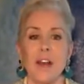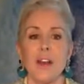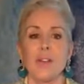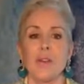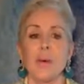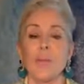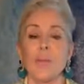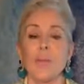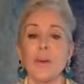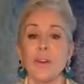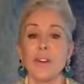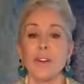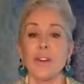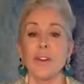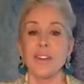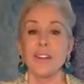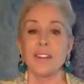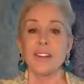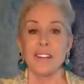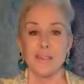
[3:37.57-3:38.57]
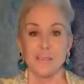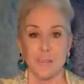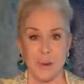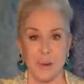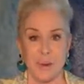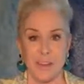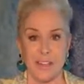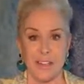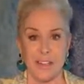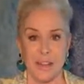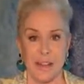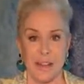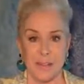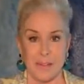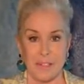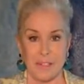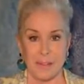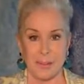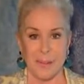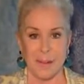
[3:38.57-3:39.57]
"The worker is worthy of
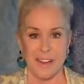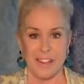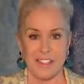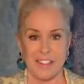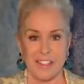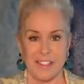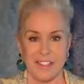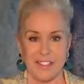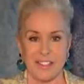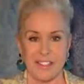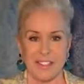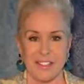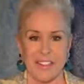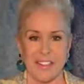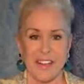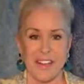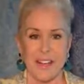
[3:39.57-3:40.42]
his wages."